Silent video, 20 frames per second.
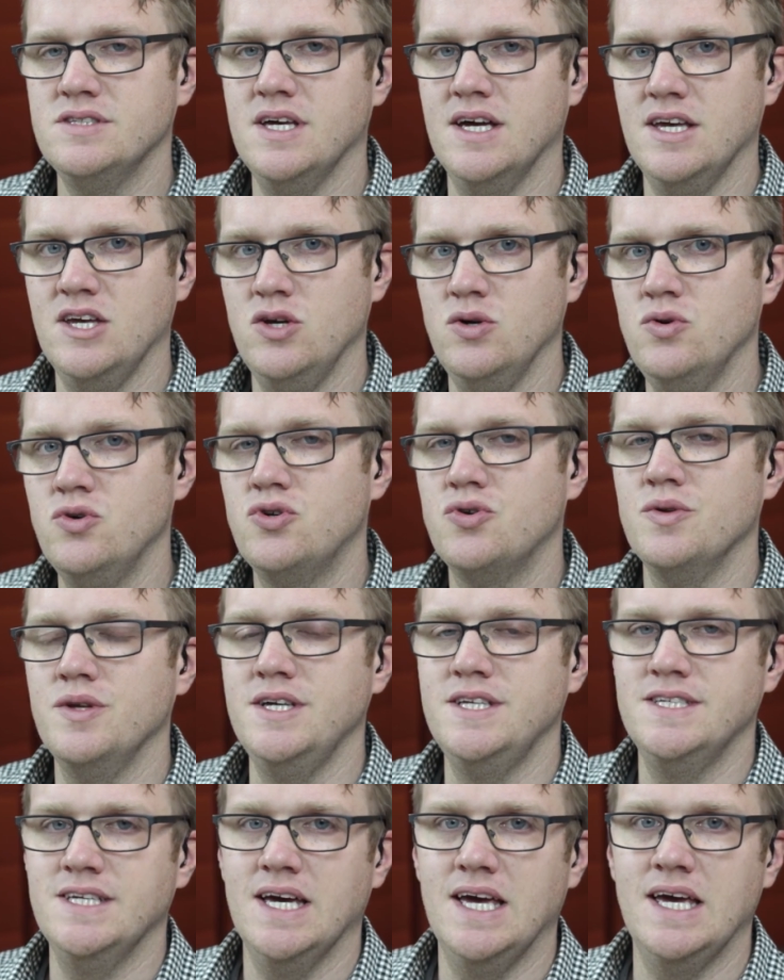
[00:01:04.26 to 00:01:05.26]
that
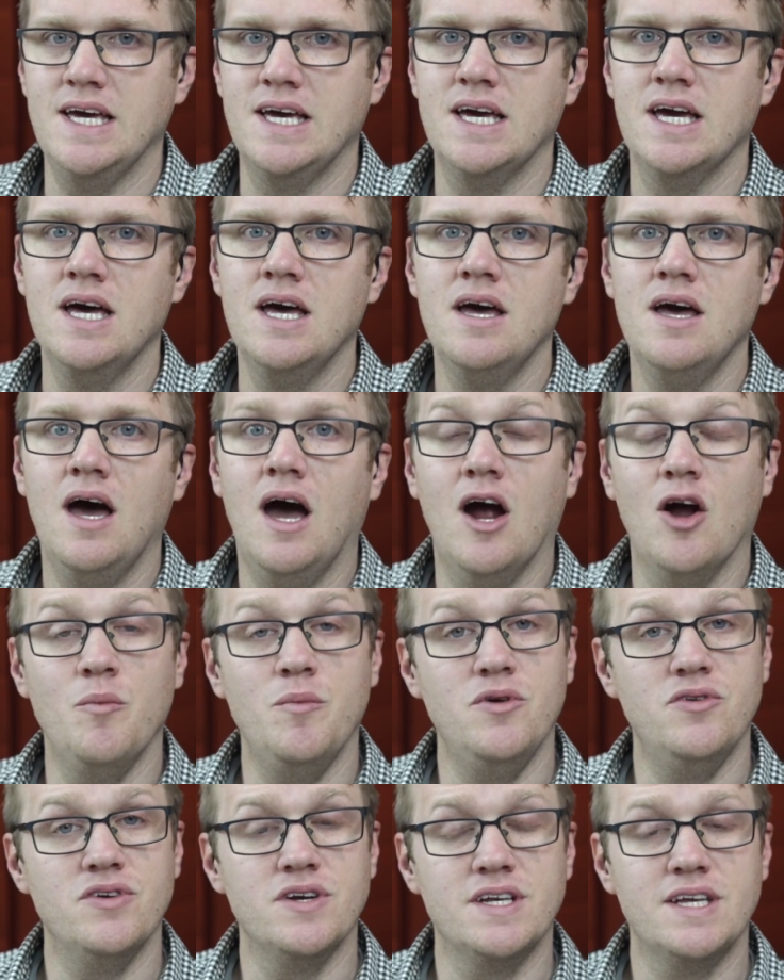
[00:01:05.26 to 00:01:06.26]
usually take our
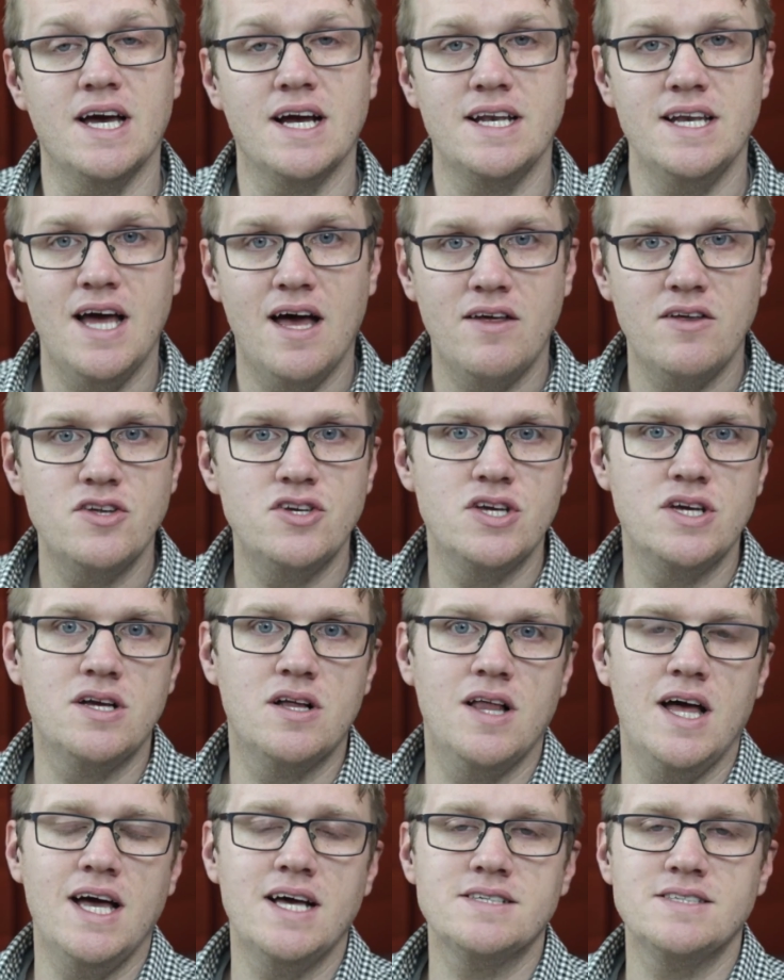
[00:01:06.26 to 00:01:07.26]
Music Technology
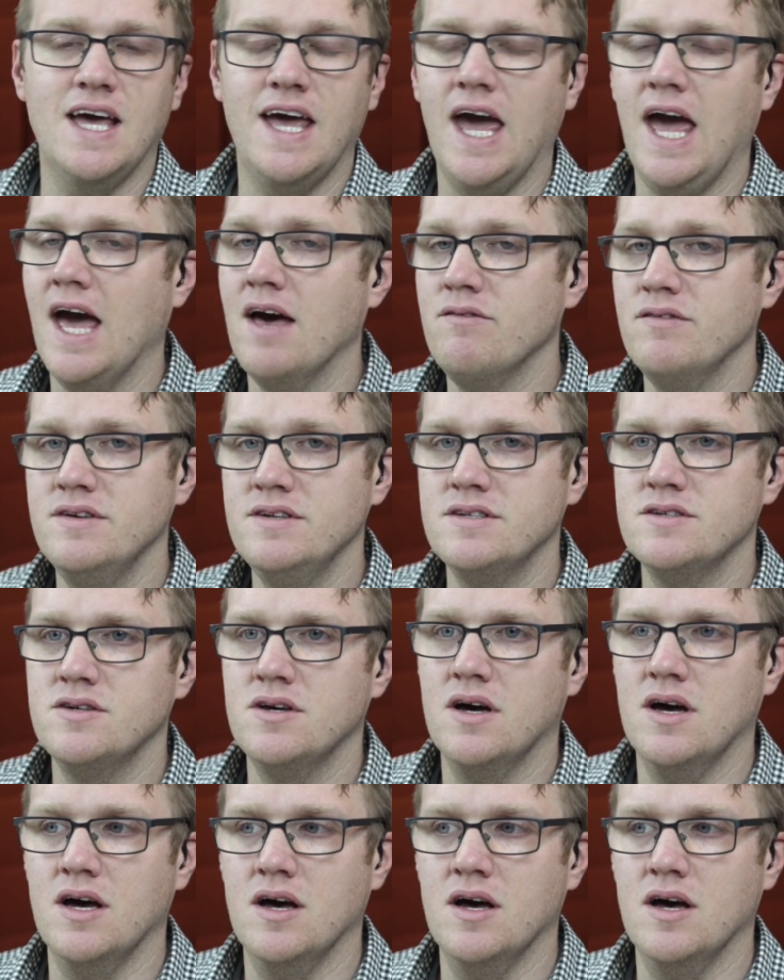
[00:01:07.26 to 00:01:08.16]
class haven't